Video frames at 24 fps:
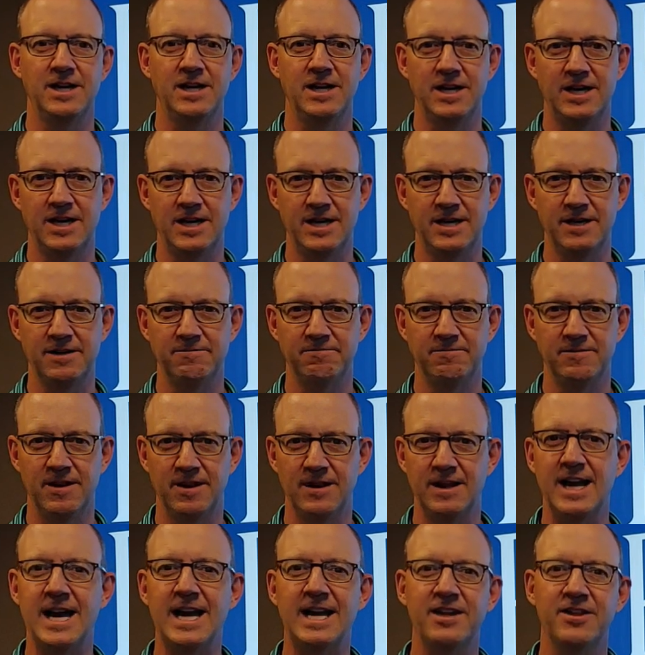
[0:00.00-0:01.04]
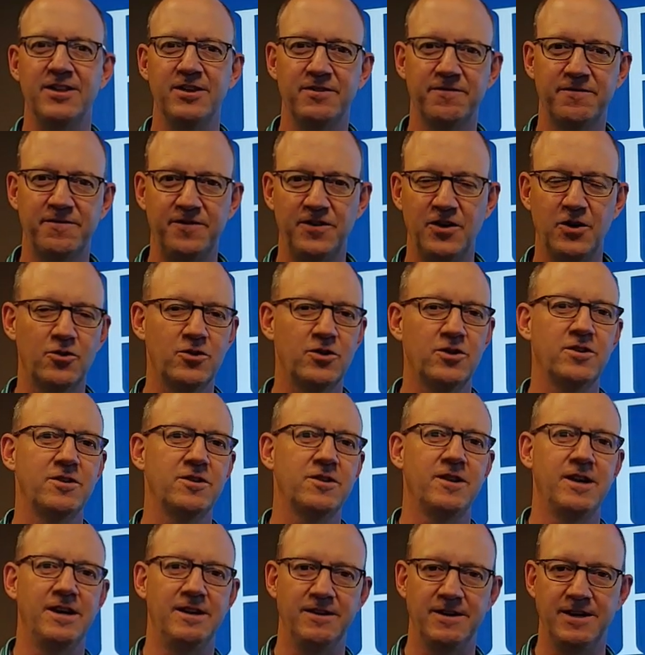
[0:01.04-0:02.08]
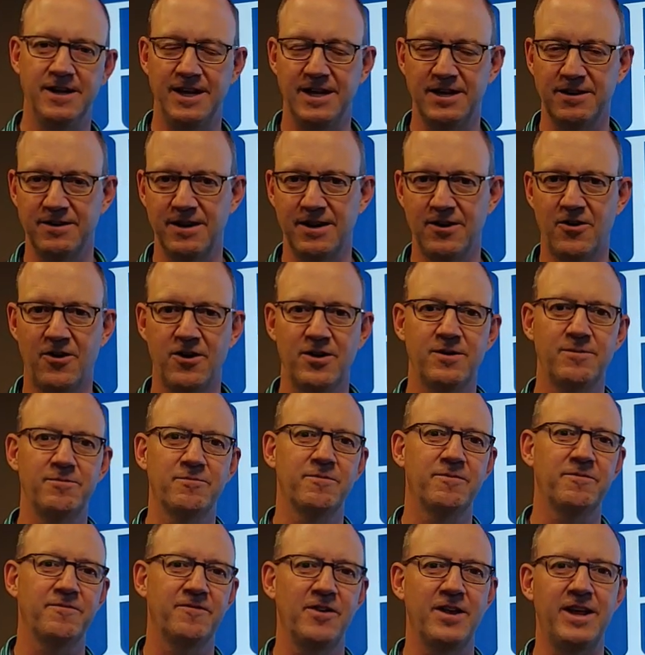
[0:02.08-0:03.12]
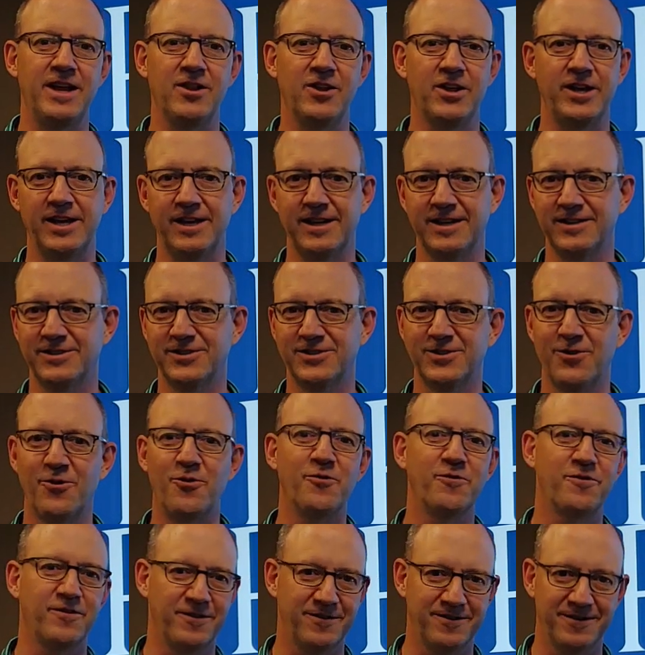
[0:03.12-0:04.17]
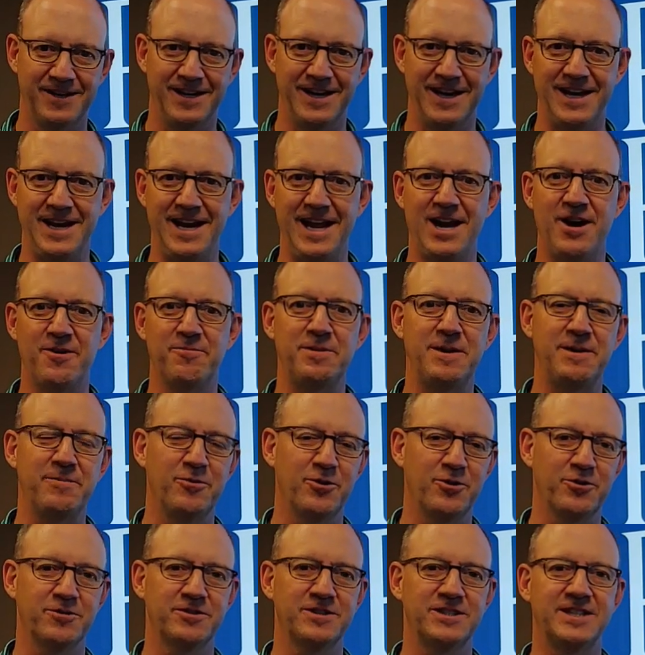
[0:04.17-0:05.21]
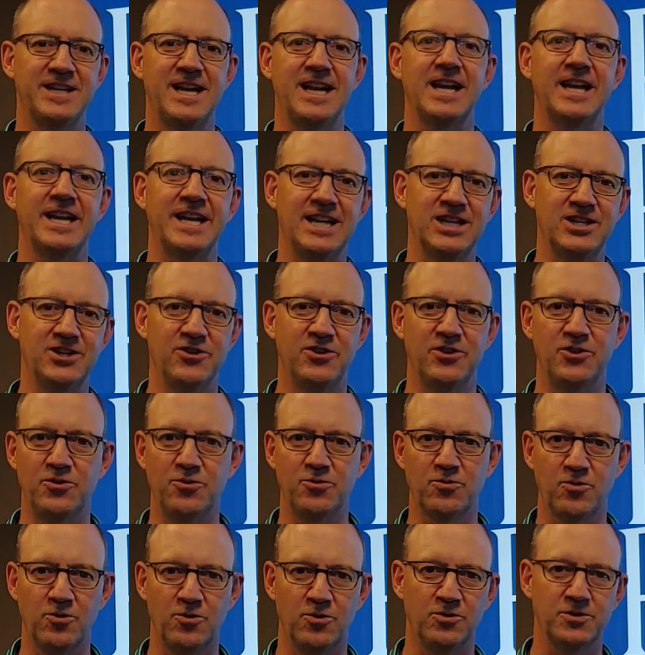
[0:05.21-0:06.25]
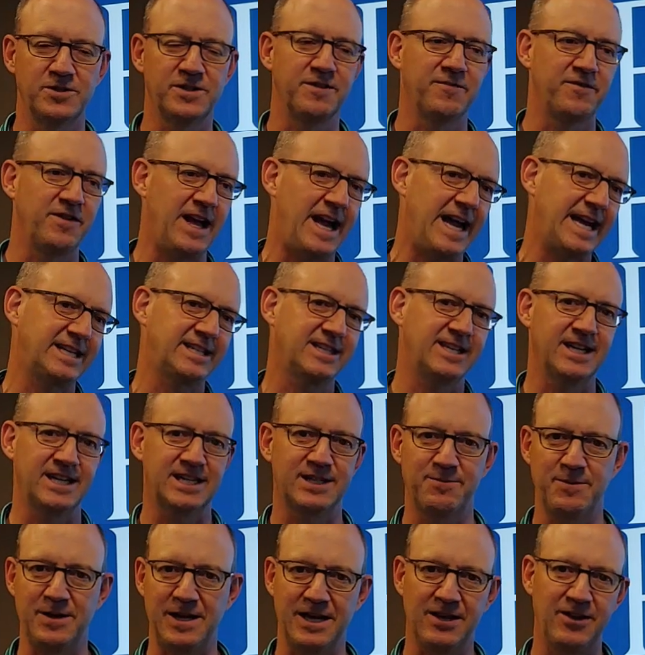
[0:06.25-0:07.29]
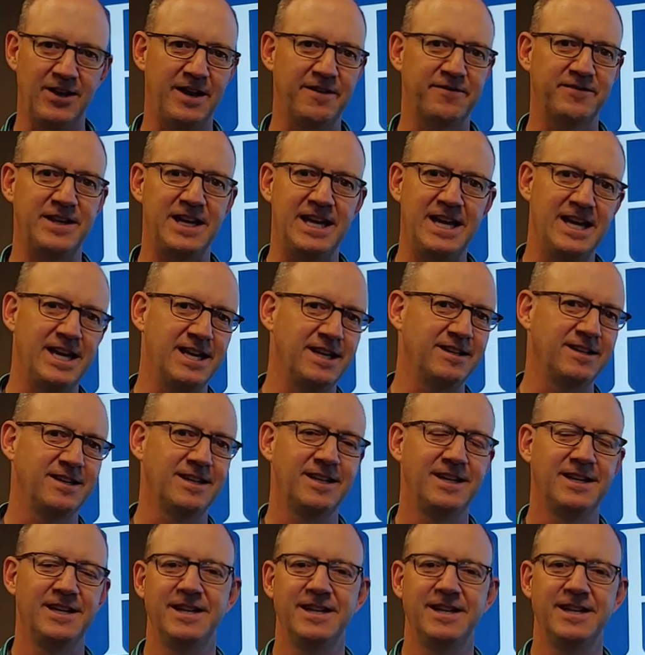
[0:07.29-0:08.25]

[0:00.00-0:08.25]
a lot of the furor and arm flailing is over, and now people are settling into the new rules. The flag sticks being left in,